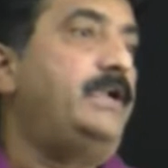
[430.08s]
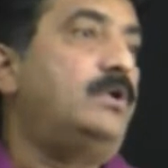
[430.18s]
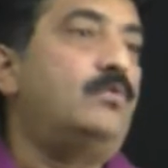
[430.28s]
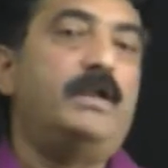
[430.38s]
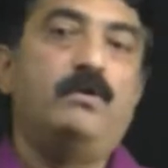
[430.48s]

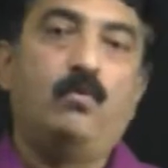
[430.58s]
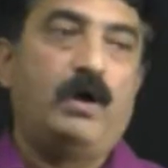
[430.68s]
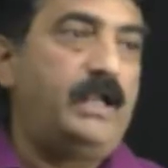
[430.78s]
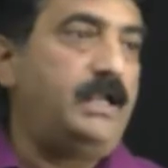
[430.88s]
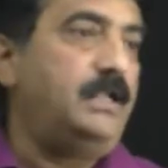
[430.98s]
into 1
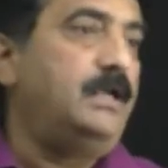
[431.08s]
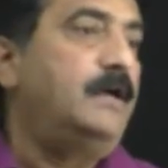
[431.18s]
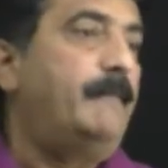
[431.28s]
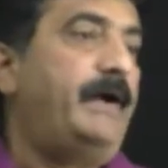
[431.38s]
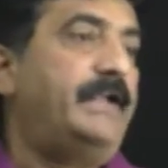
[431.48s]

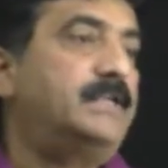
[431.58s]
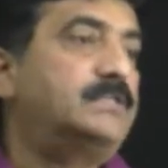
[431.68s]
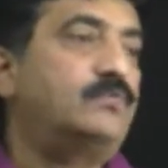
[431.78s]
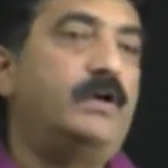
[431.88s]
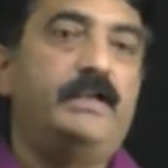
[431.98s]
1
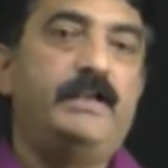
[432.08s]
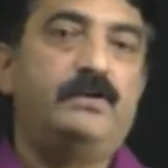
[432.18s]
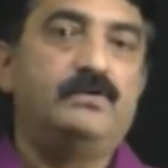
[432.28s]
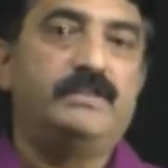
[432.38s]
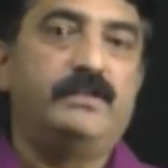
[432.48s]
minus 1
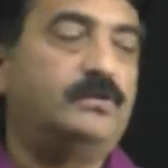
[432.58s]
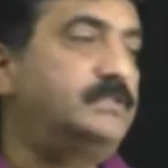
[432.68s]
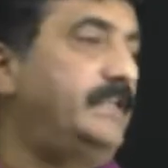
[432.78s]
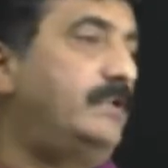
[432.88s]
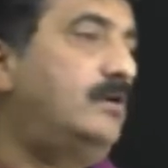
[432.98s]
into 0
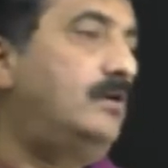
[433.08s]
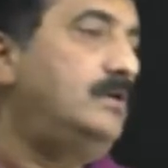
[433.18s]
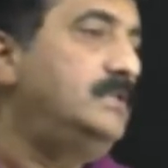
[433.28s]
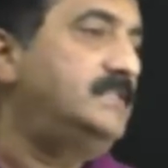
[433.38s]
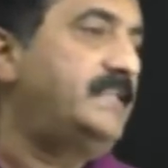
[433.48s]

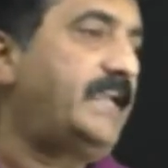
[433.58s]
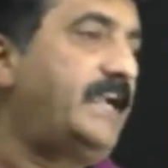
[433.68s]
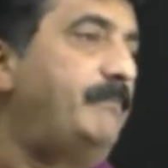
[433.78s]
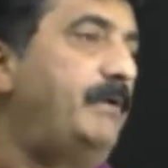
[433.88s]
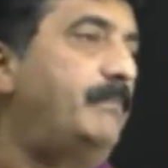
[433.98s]
0.
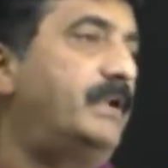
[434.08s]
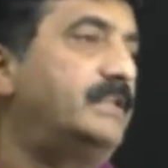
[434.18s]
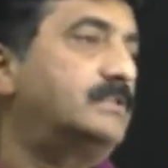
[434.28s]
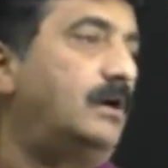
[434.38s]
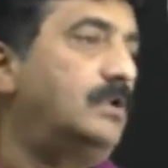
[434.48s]
Second member
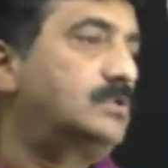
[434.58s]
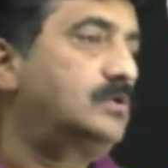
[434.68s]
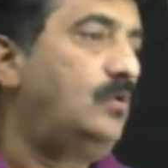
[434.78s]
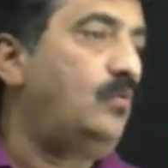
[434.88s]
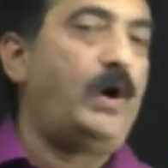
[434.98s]
is
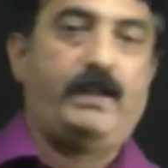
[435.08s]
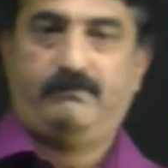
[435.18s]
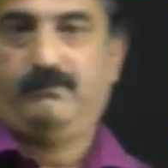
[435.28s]
also 1.